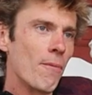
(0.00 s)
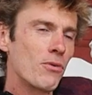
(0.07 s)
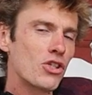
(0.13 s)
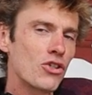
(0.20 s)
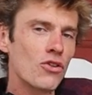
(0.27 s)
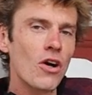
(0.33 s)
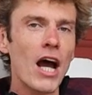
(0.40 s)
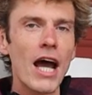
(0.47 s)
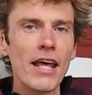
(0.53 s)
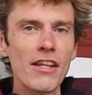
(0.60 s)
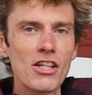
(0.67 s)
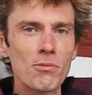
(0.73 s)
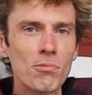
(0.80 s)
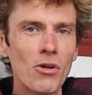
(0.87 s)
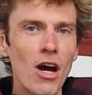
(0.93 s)
try
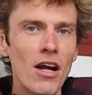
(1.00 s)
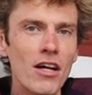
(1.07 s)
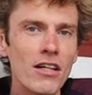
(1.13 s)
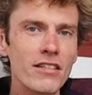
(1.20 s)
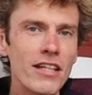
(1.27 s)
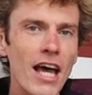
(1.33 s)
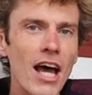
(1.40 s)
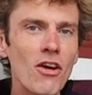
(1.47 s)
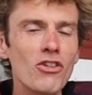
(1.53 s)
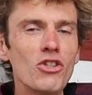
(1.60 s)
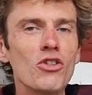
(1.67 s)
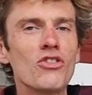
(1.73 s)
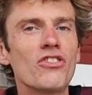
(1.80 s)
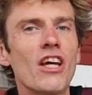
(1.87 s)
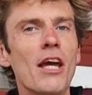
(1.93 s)
this product out,
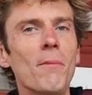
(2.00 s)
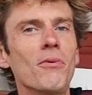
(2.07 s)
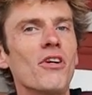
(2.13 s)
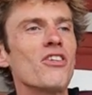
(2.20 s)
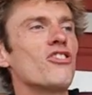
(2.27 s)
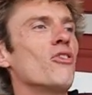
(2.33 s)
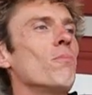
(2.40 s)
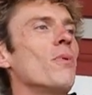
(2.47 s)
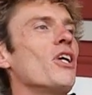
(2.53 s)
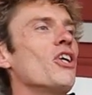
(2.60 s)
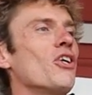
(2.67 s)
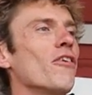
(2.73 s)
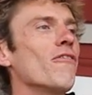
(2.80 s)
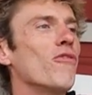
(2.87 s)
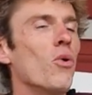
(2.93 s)
to sample it, to be
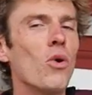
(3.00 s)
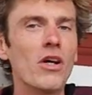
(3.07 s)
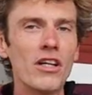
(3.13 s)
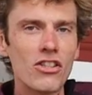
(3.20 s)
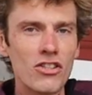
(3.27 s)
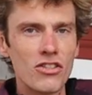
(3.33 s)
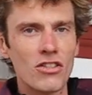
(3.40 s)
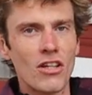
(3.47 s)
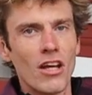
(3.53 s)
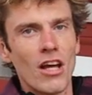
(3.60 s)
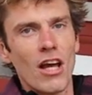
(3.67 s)
your voice.